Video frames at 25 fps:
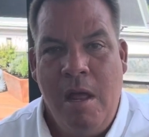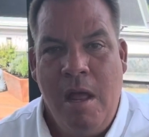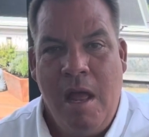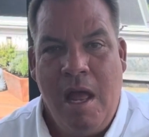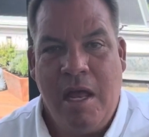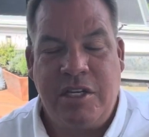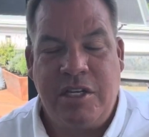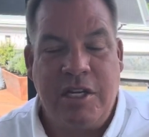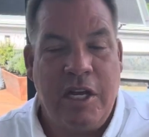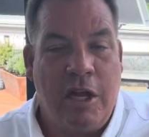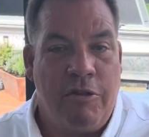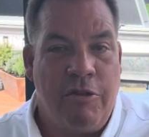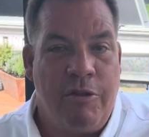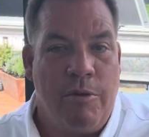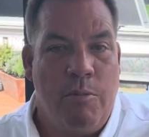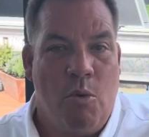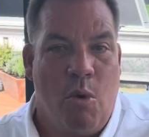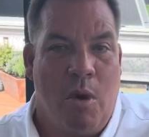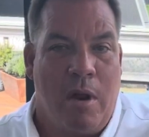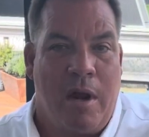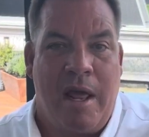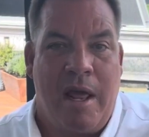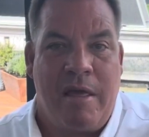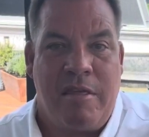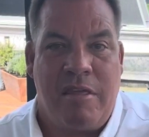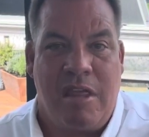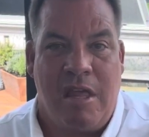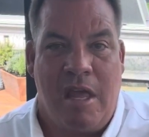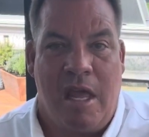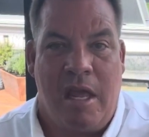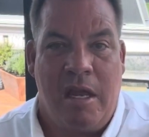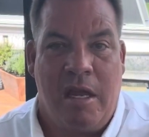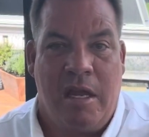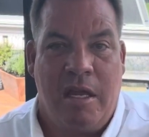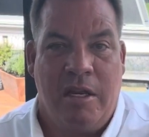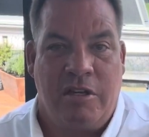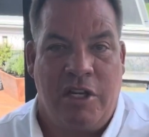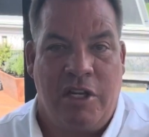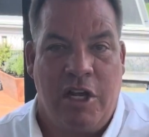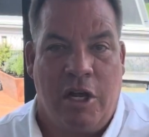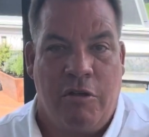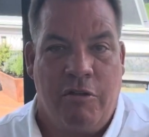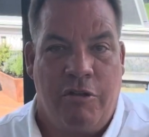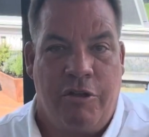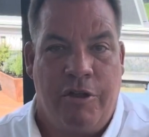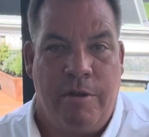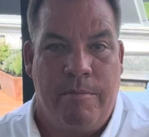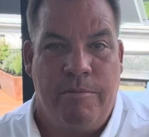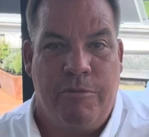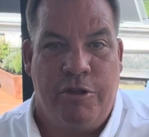and tell them what I think and tell
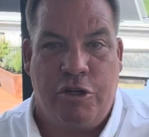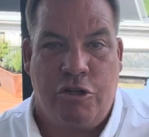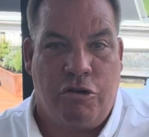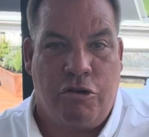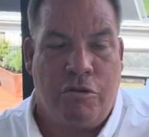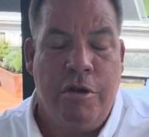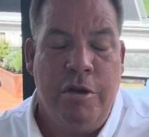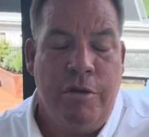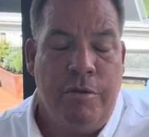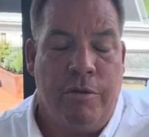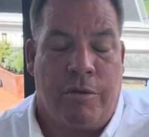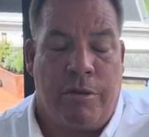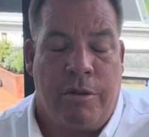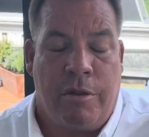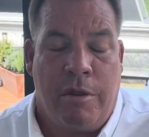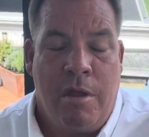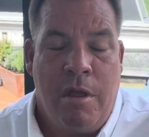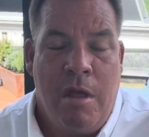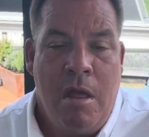them the truth.